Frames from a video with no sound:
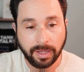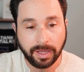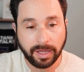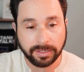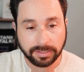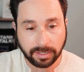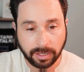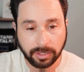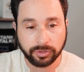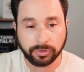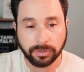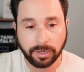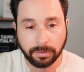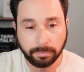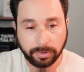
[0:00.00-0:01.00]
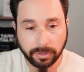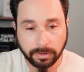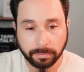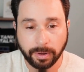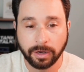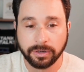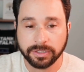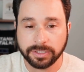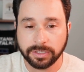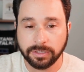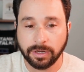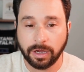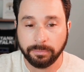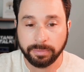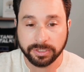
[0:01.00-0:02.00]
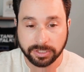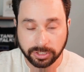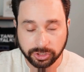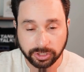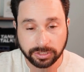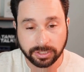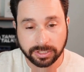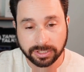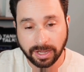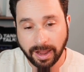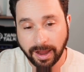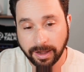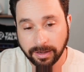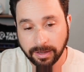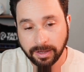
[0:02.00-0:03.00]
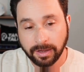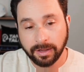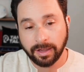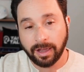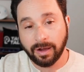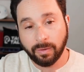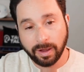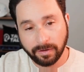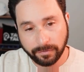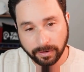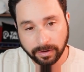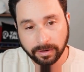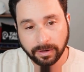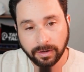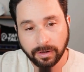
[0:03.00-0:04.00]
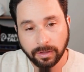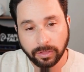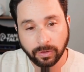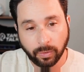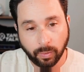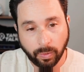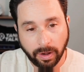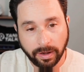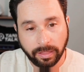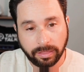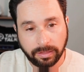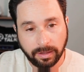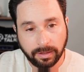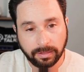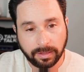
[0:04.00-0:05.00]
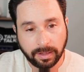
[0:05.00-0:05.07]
as a country and putting partisan positions aside. However, the one thing